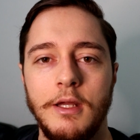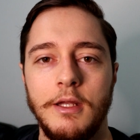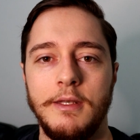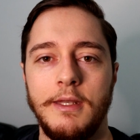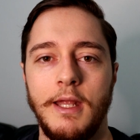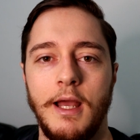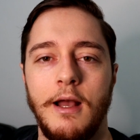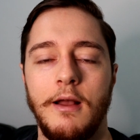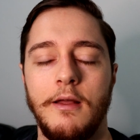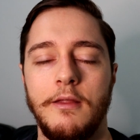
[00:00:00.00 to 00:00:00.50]

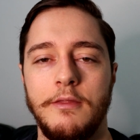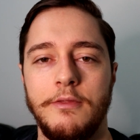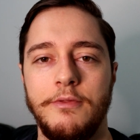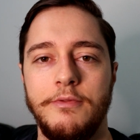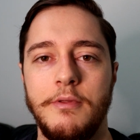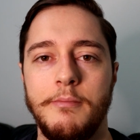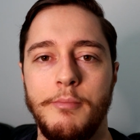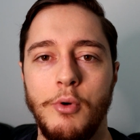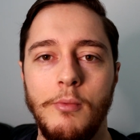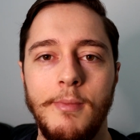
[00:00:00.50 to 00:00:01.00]
Now,
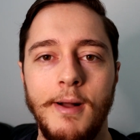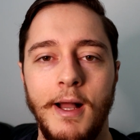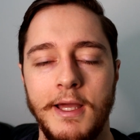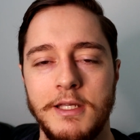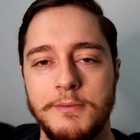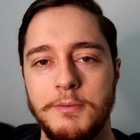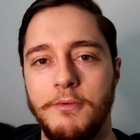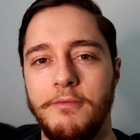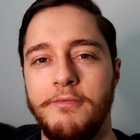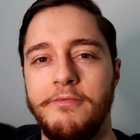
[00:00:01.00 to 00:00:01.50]
the bull bar
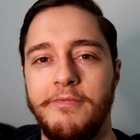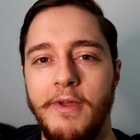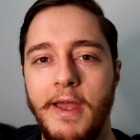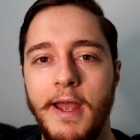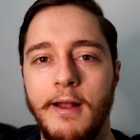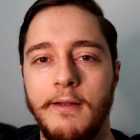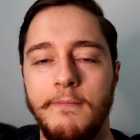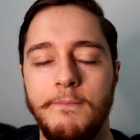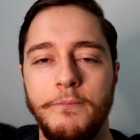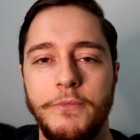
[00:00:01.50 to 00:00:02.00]
has been
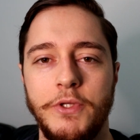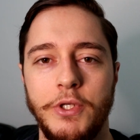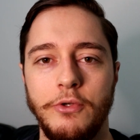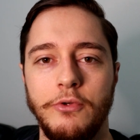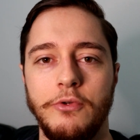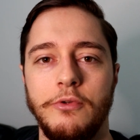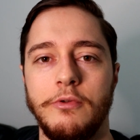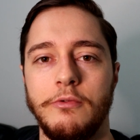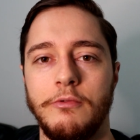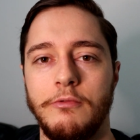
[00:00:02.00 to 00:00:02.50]
found
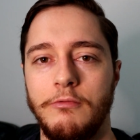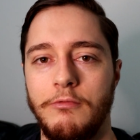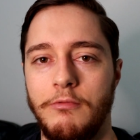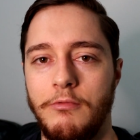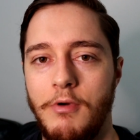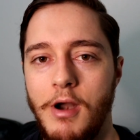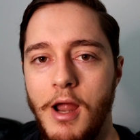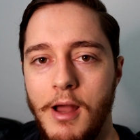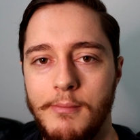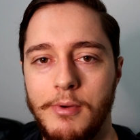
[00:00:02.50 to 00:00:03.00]
to
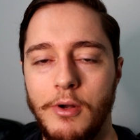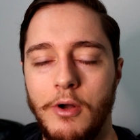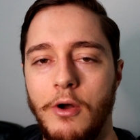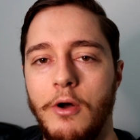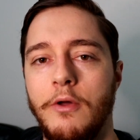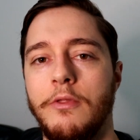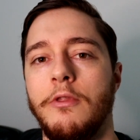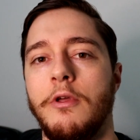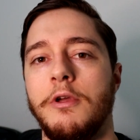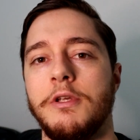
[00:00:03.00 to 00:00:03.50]
rub
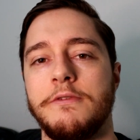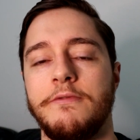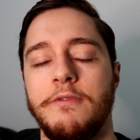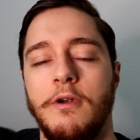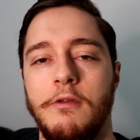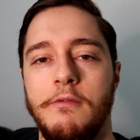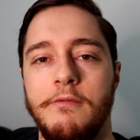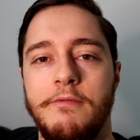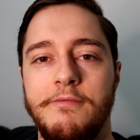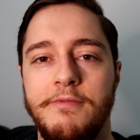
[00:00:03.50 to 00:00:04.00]
on those
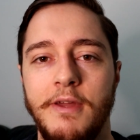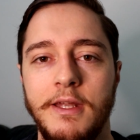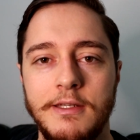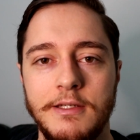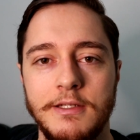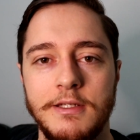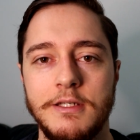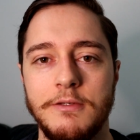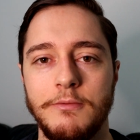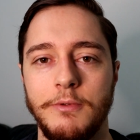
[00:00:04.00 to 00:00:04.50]
front
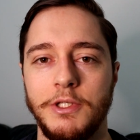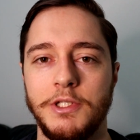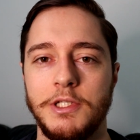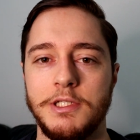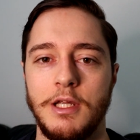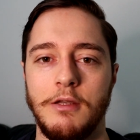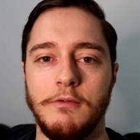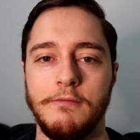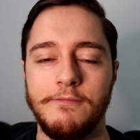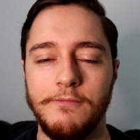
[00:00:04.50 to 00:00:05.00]
fenders, which
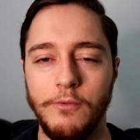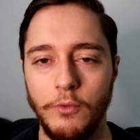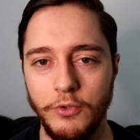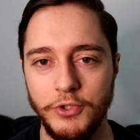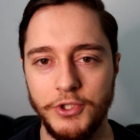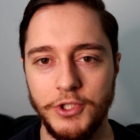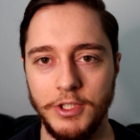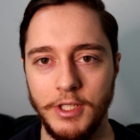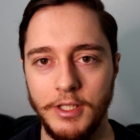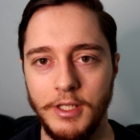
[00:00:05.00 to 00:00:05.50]
is
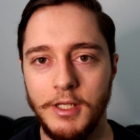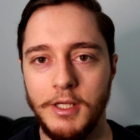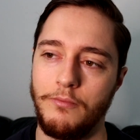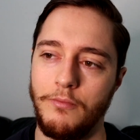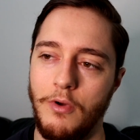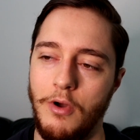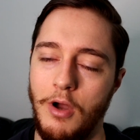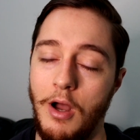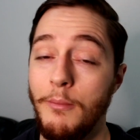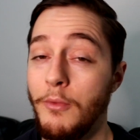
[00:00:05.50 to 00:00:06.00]
unfortunate.
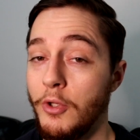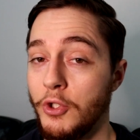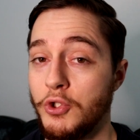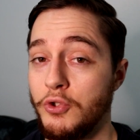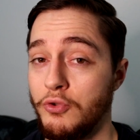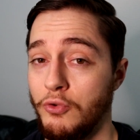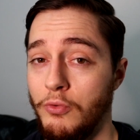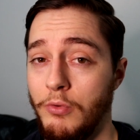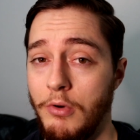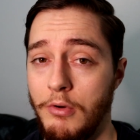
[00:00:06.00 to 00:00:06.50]
I'm not
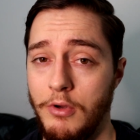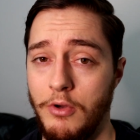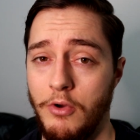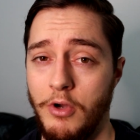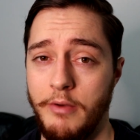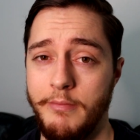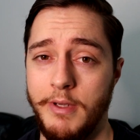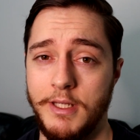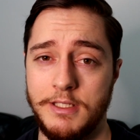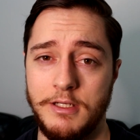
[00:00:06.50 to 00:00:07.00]
sure what
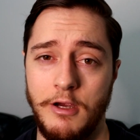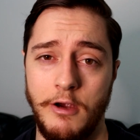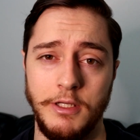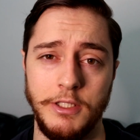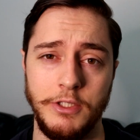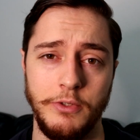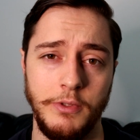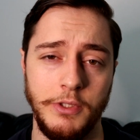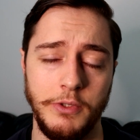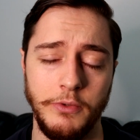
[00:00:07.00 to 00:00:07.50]
Ironman's
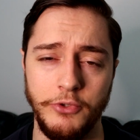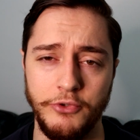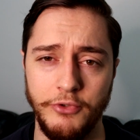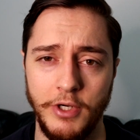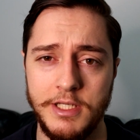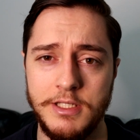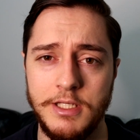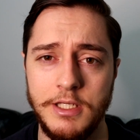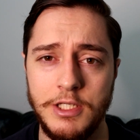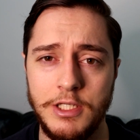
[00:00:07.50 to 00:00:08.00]
currently doing to
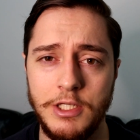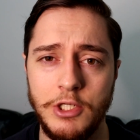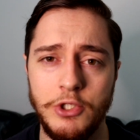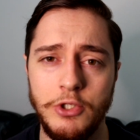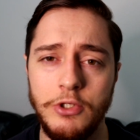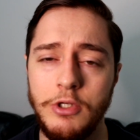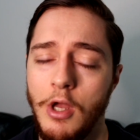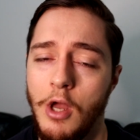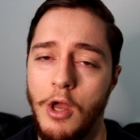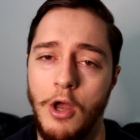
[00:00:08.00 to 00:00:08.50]
address this
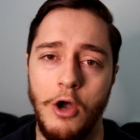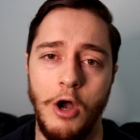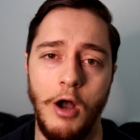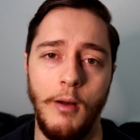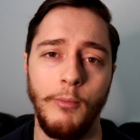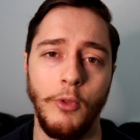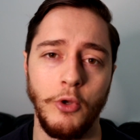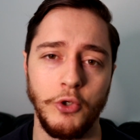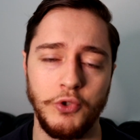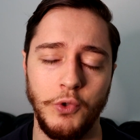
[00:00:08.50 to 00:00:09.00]
issue.
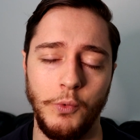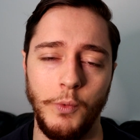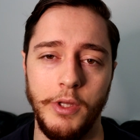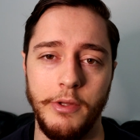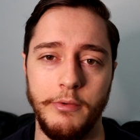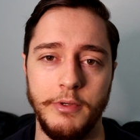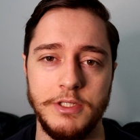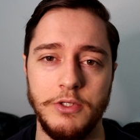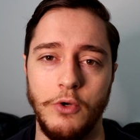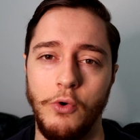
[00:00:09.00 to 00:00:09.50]
I'm not sure
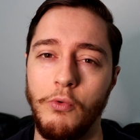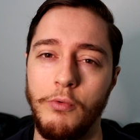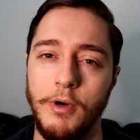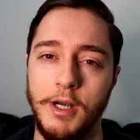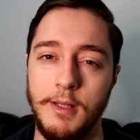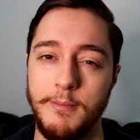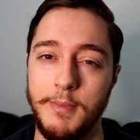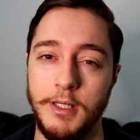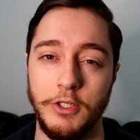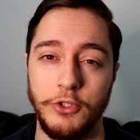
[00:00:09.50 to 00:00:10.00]
whether it's
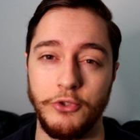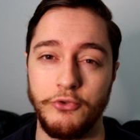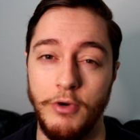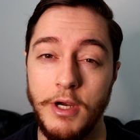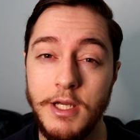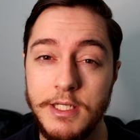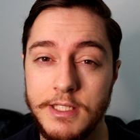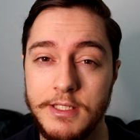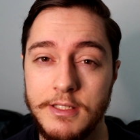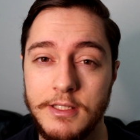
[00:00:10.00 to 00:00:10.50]
already been
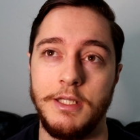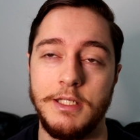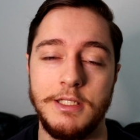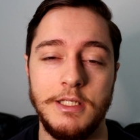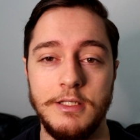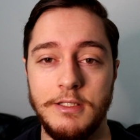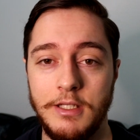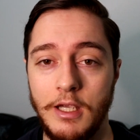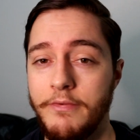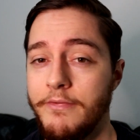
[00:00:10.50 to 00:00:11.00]
addressed. This
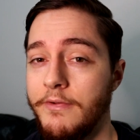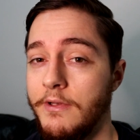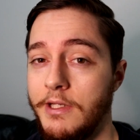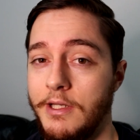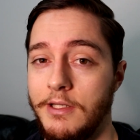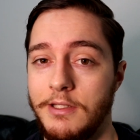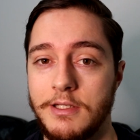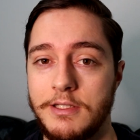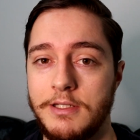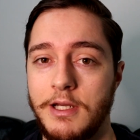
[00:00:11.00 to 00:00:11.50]
is
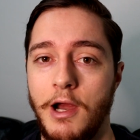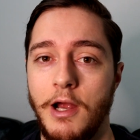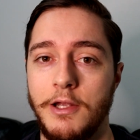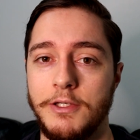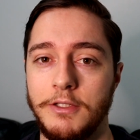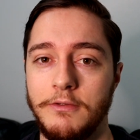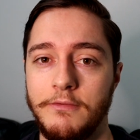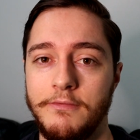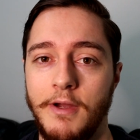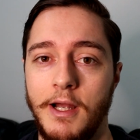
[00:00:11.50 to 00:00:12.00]
definitely a
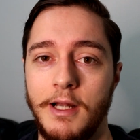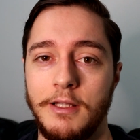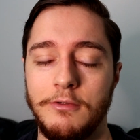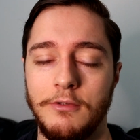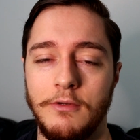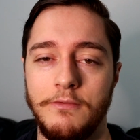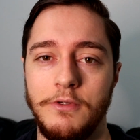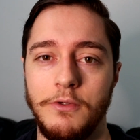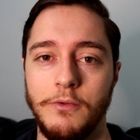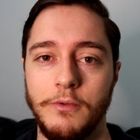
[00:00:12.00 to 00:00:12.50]
discouraging
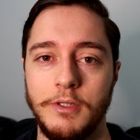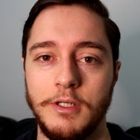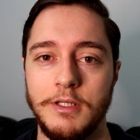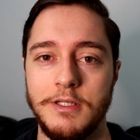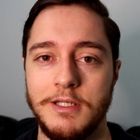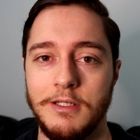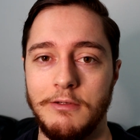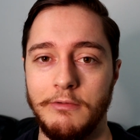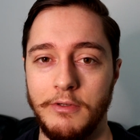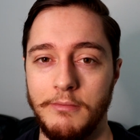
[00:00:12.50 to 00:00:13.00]
factor if you were
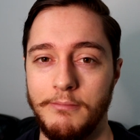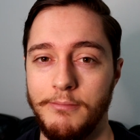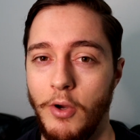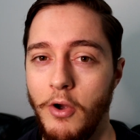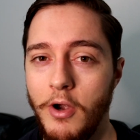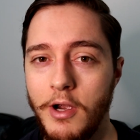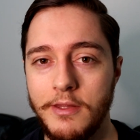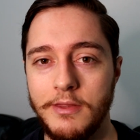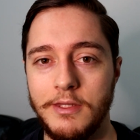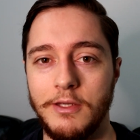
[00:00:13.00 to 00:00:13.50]
considering
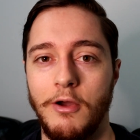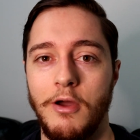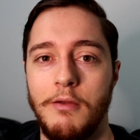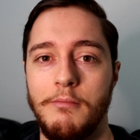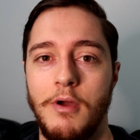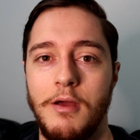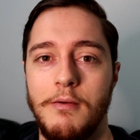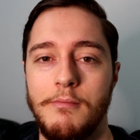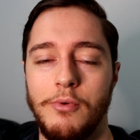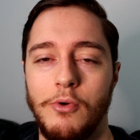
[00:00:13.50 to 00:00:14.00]
buying the
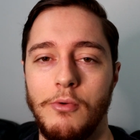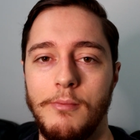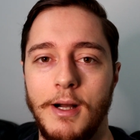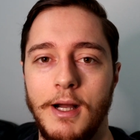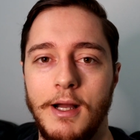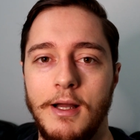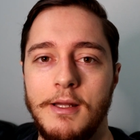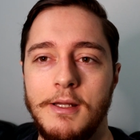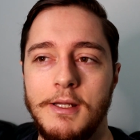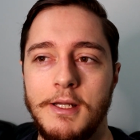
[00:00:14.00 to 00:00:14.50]
Ironman bull
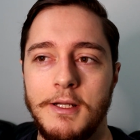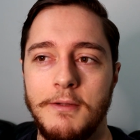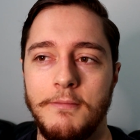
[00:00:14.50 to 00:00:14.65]
bar.